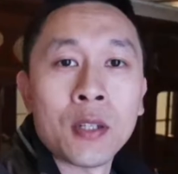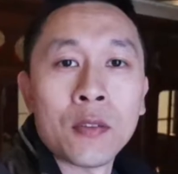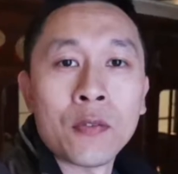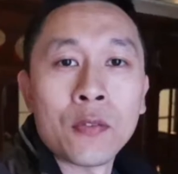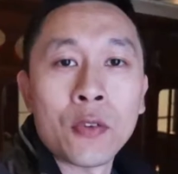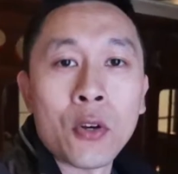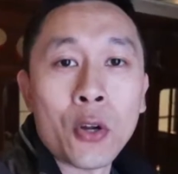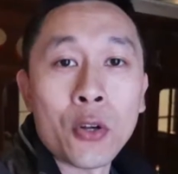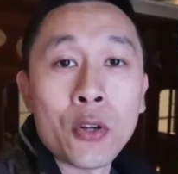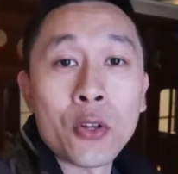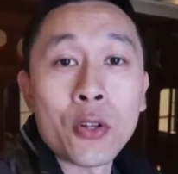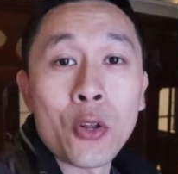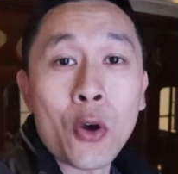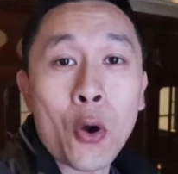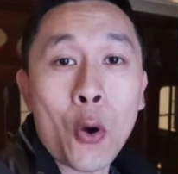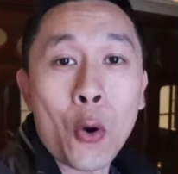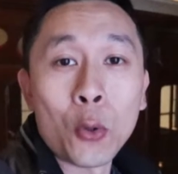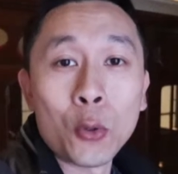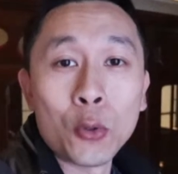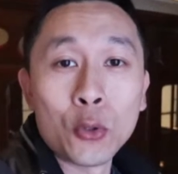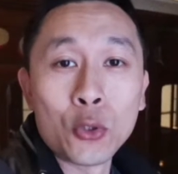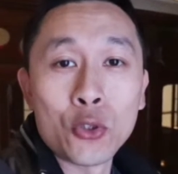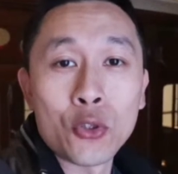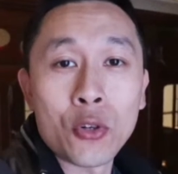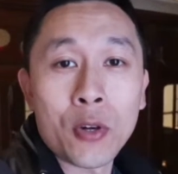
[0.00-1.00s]
Got another
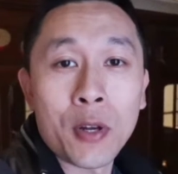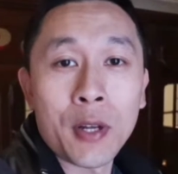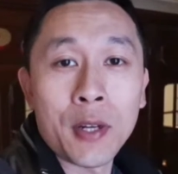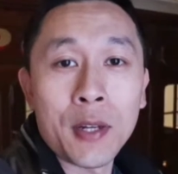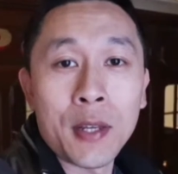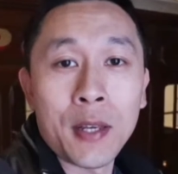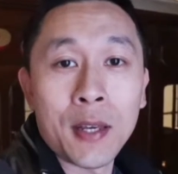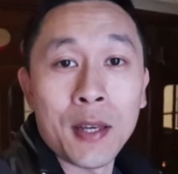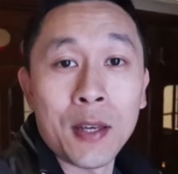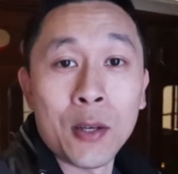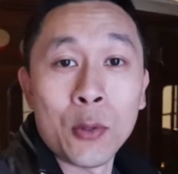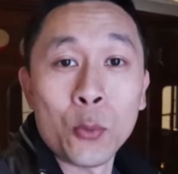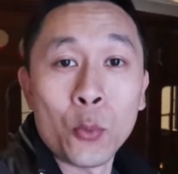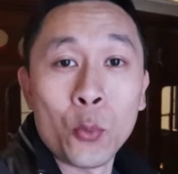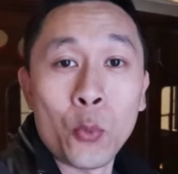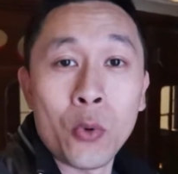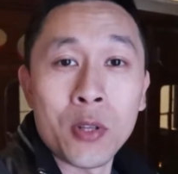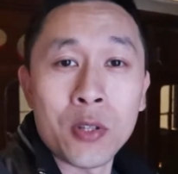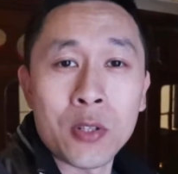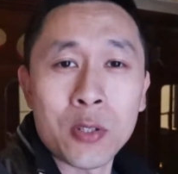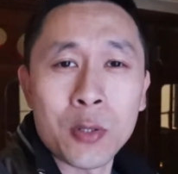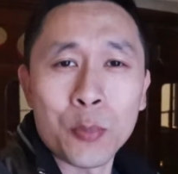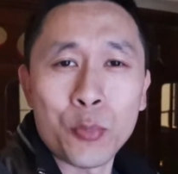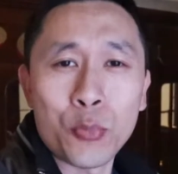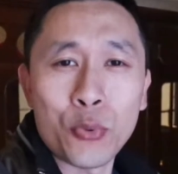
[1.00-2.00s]
old train here
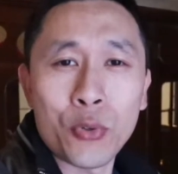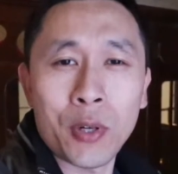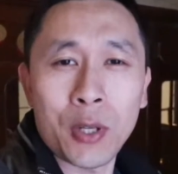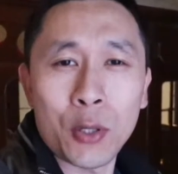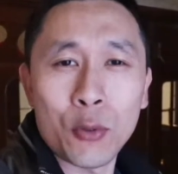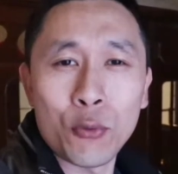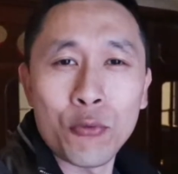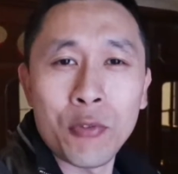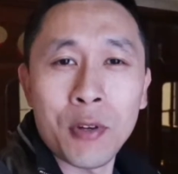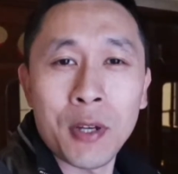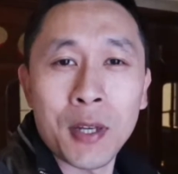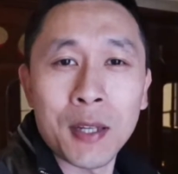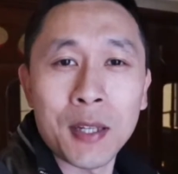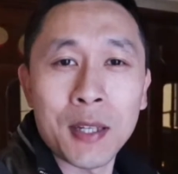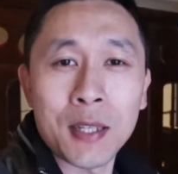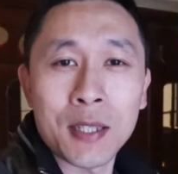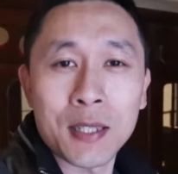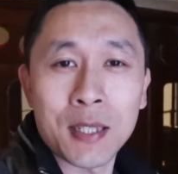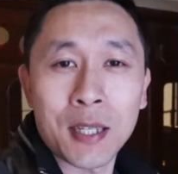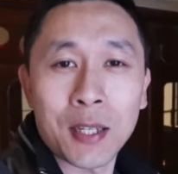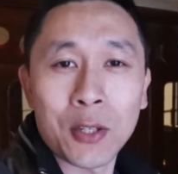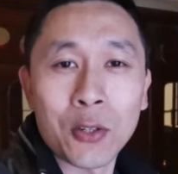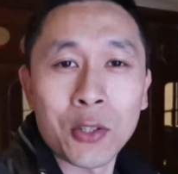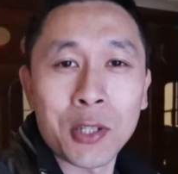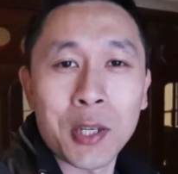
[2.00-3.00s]
with some pretty
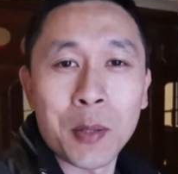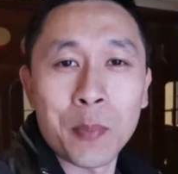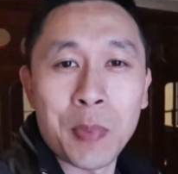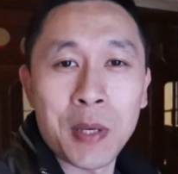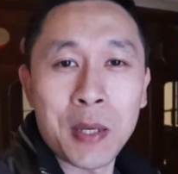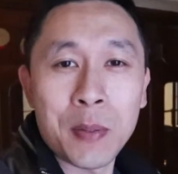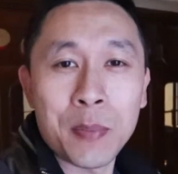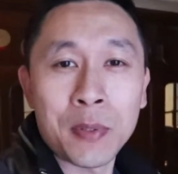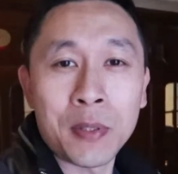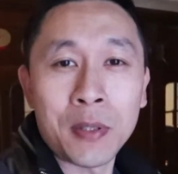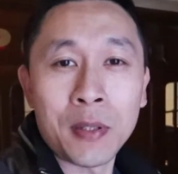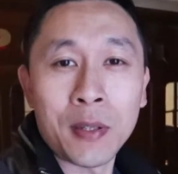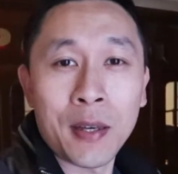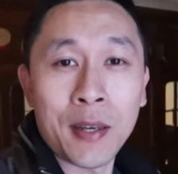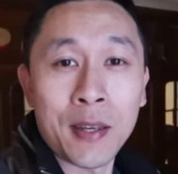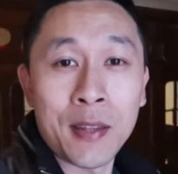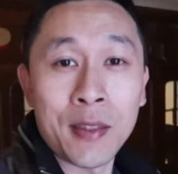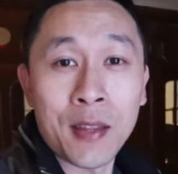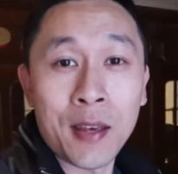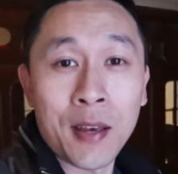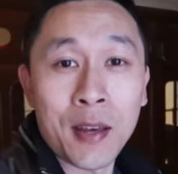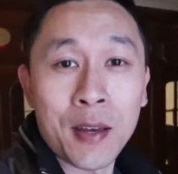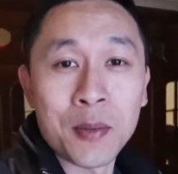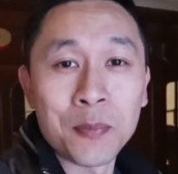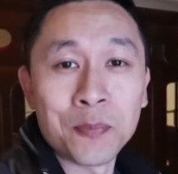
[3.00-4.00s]
realistic looking people in
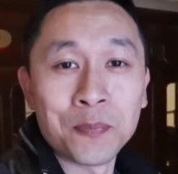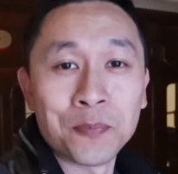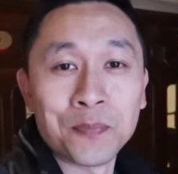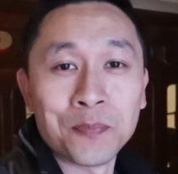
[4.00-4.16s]
there.